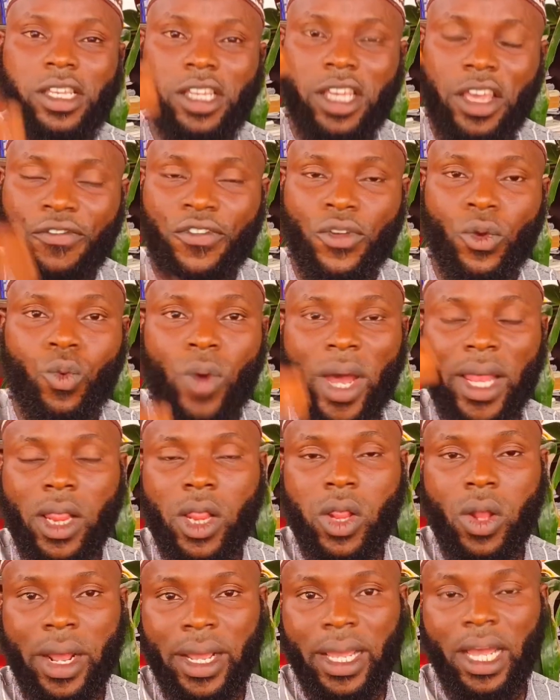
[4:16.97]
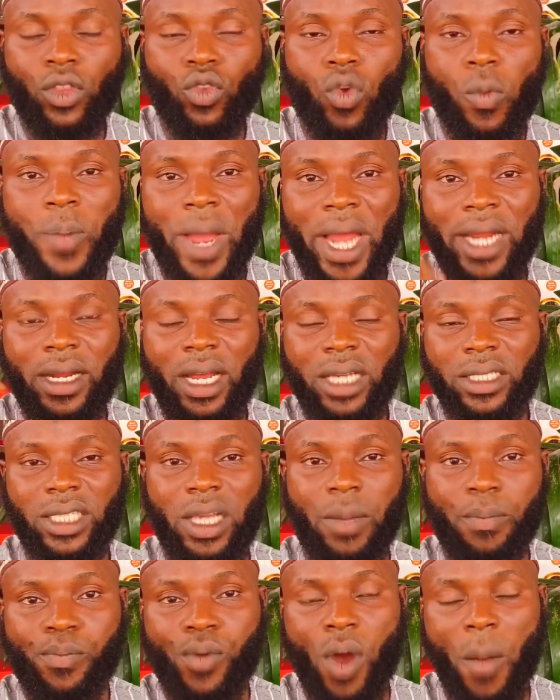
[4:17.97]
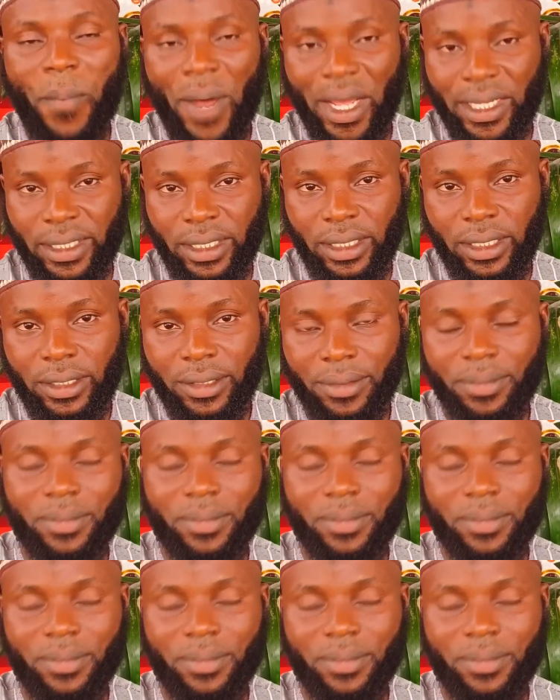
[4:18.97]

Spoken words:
If you wait longer to buy that same property,